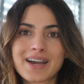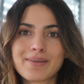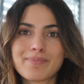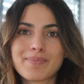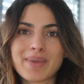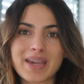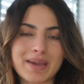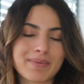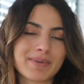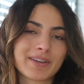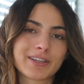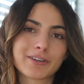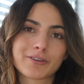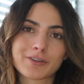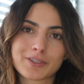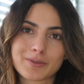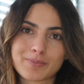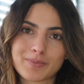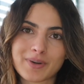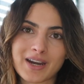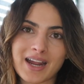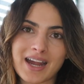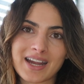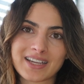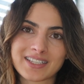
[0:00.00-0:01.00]
maybe those
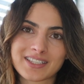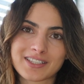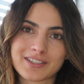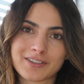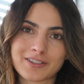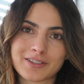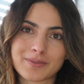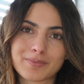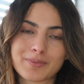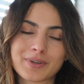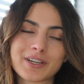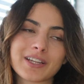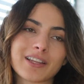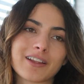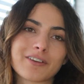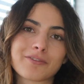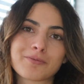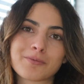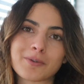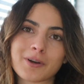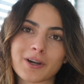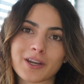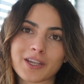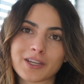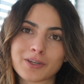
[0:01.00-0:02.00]
prices on the pre-loved
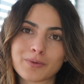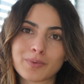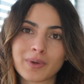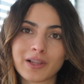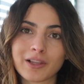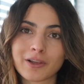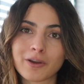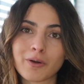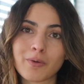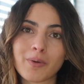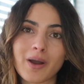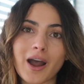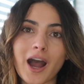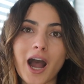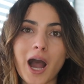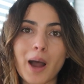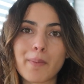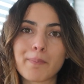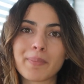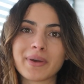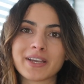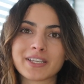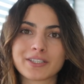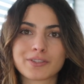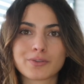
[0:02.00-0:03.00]
market will go
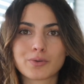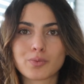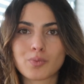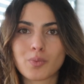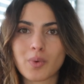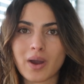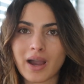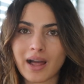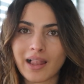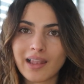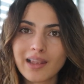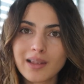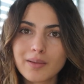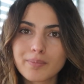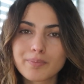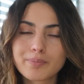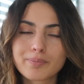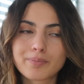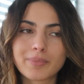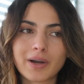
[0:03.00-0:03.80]
up as well,